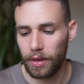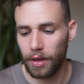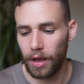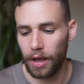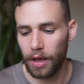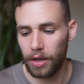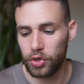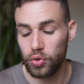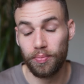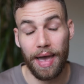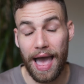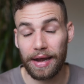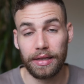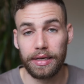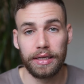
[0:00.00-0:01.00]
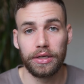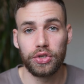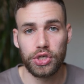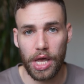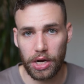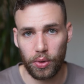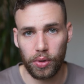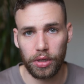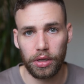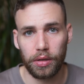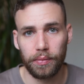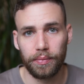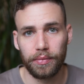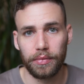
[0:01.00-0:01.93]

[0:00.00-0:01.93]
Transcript: uh, humanity in general